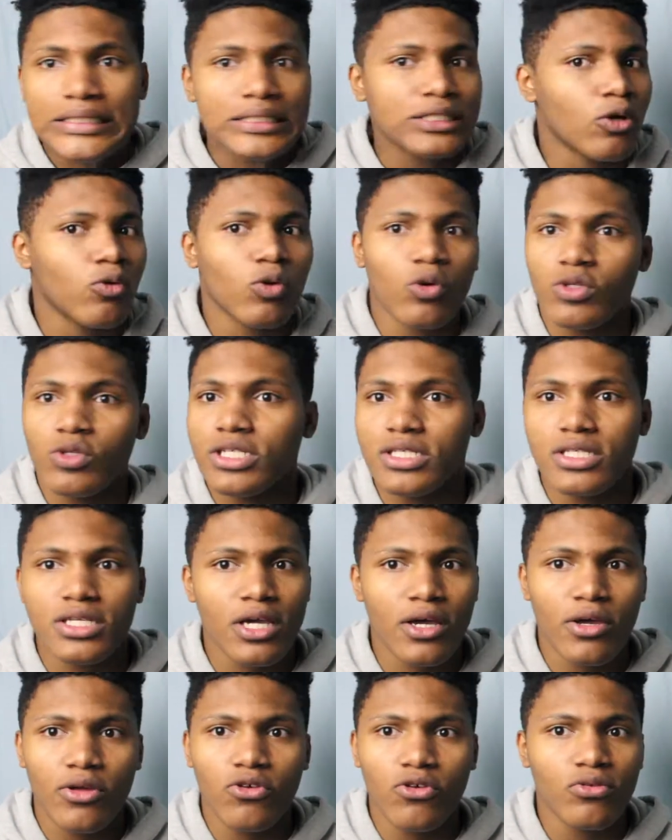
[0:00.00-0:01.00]
don't know what to
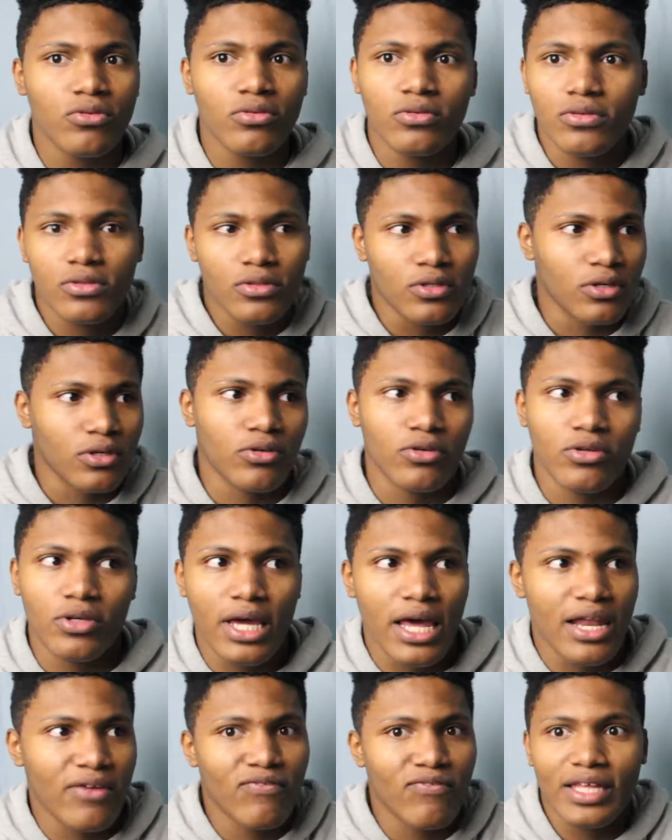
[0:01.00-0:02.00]
tell you, you know, you
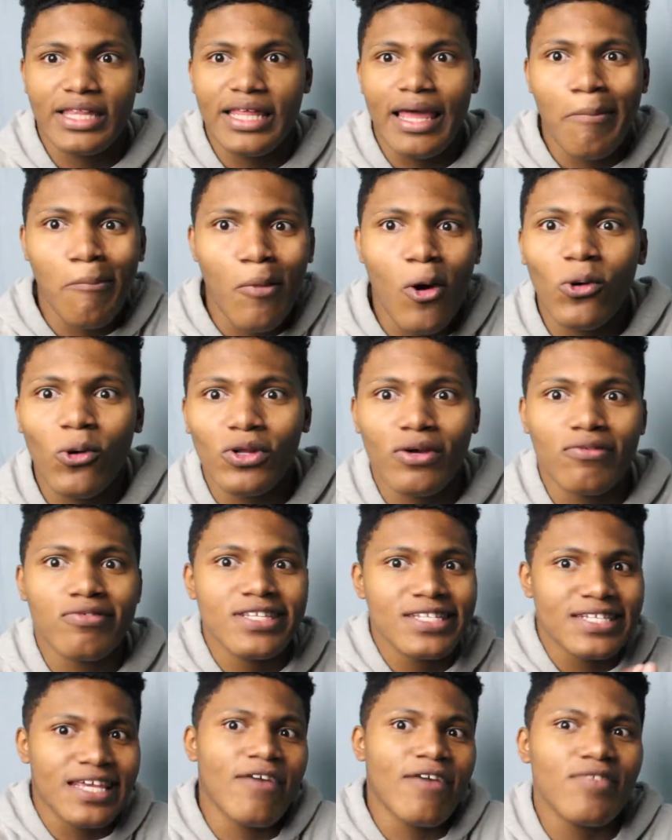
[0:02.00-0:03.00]
gotta fit that mold of
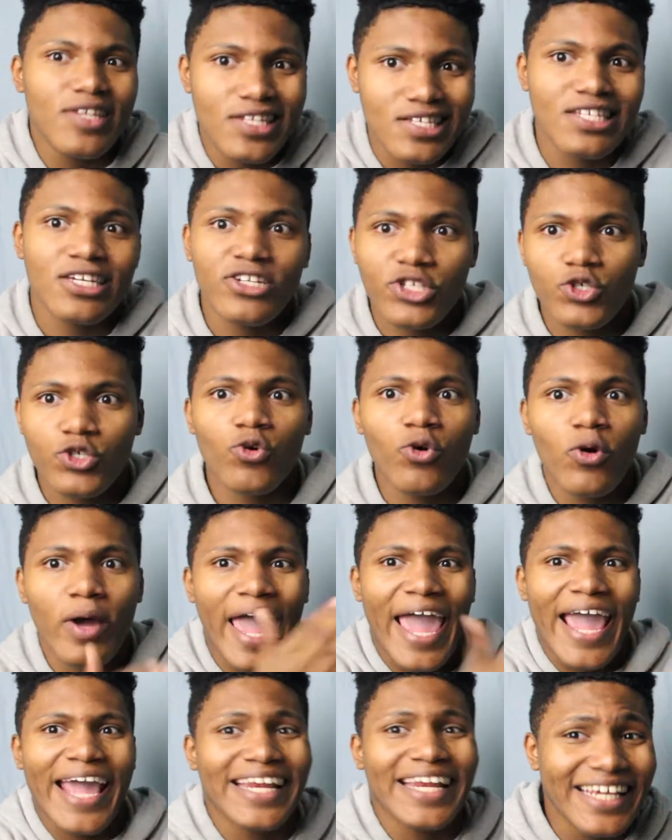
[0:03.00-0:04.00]
7 Central,
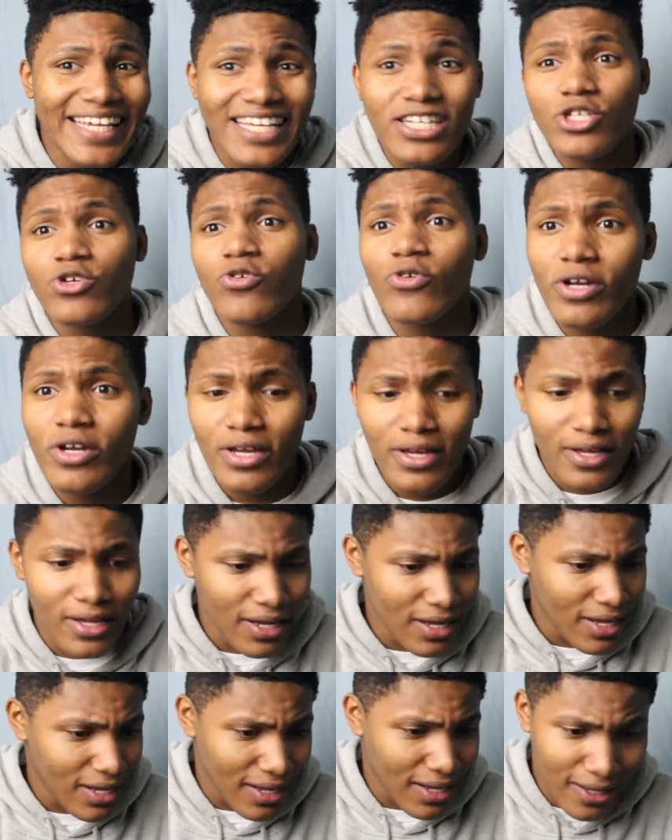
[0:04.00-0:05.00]
8 Eastern.
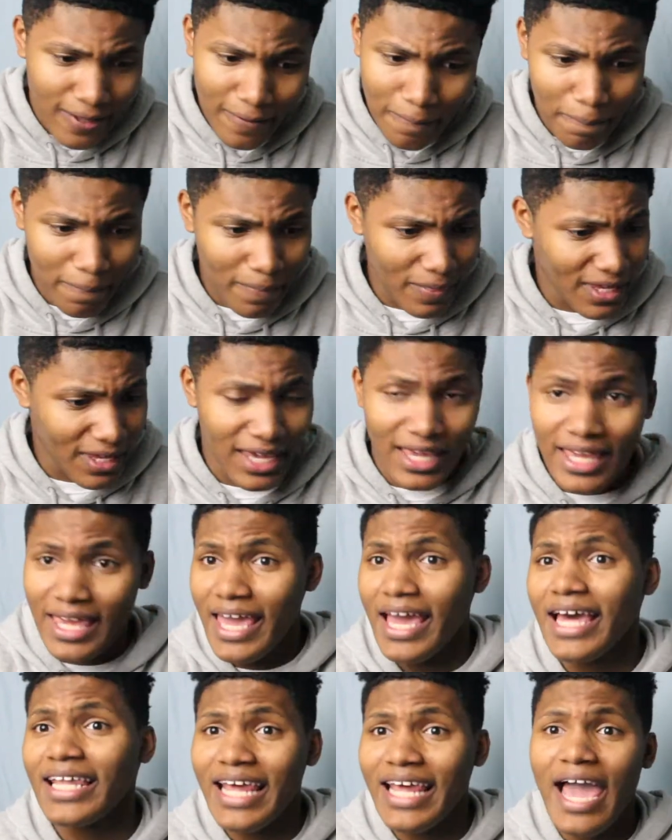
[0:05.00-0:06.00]
And
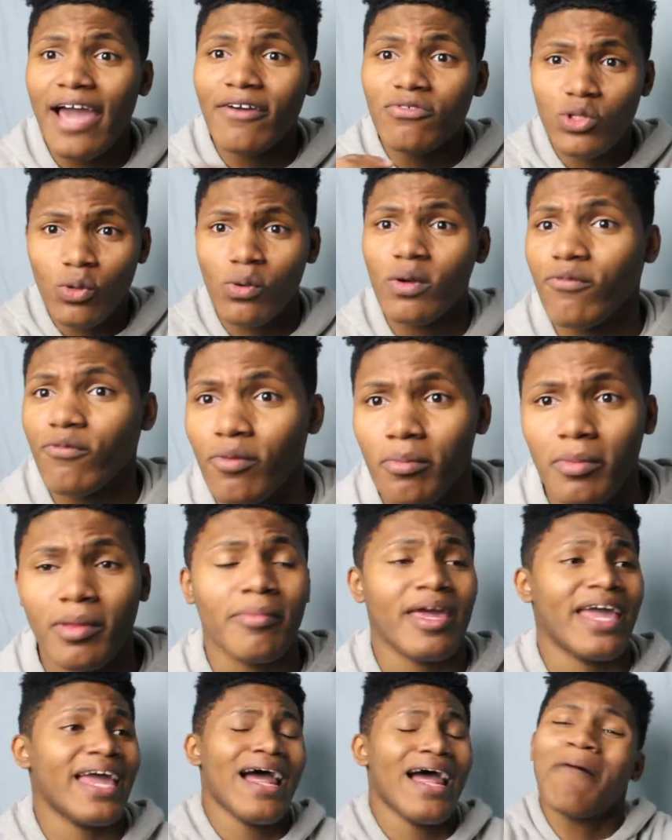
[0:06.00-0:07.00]
yeah, live tweet with me,
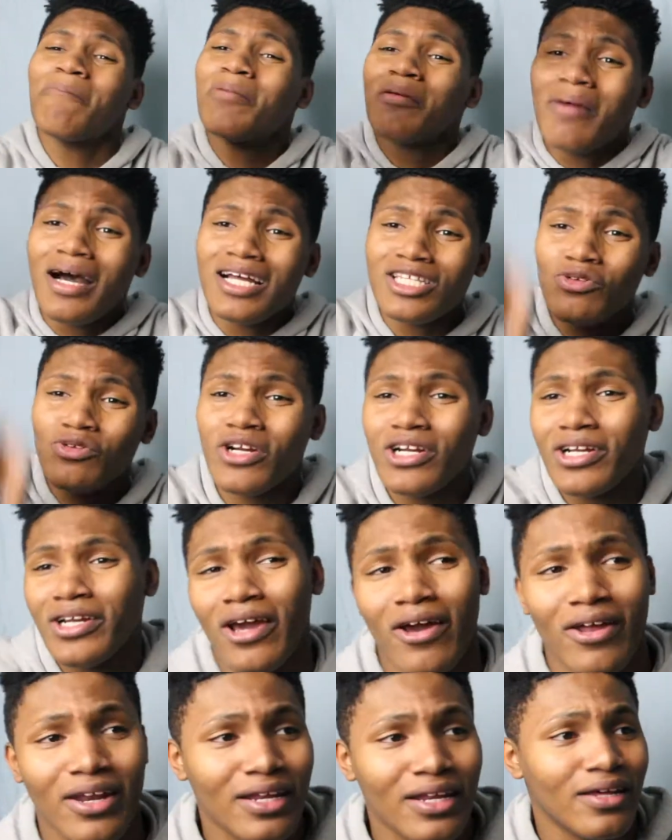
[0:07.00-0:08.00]
man. I put my Twitter
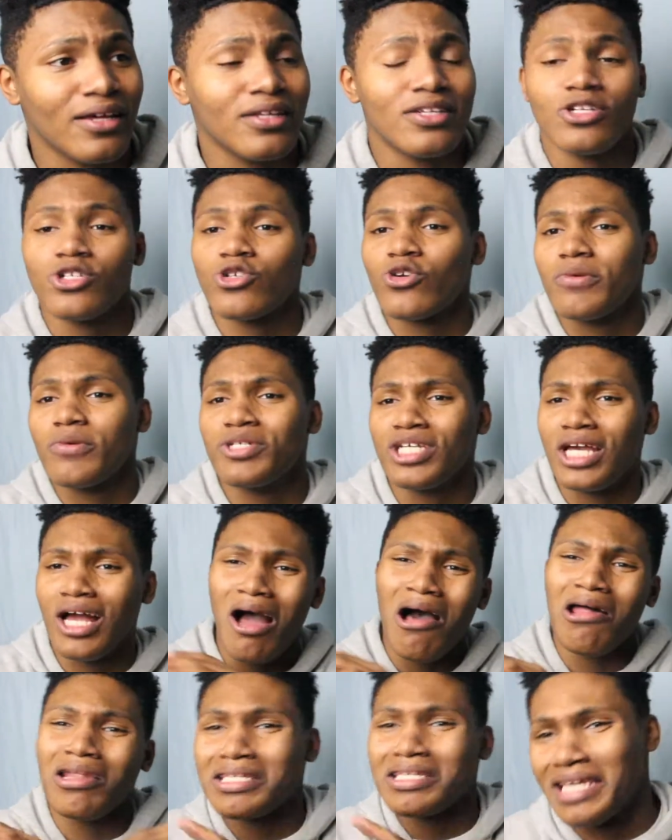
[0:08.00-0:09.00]
down in the description
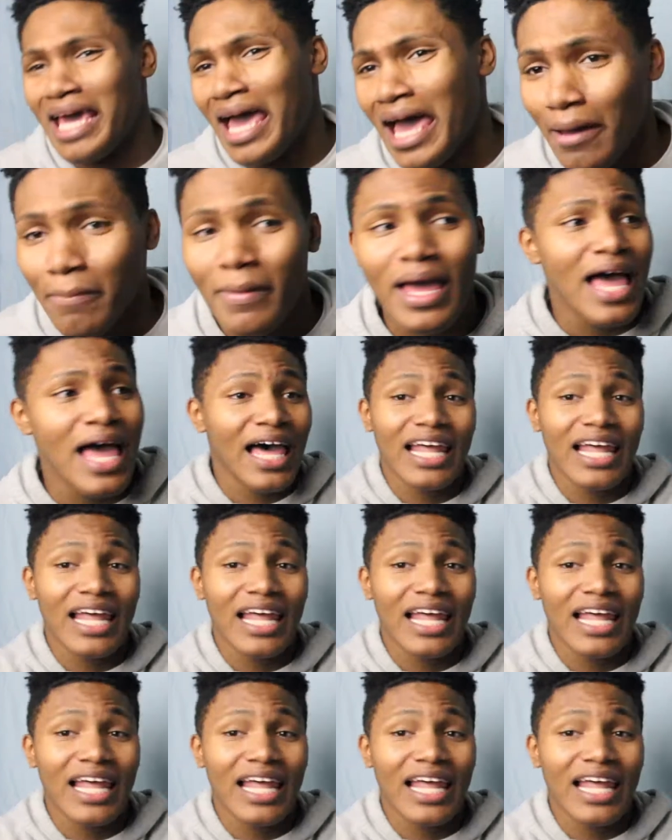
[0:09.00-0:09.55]
all the time.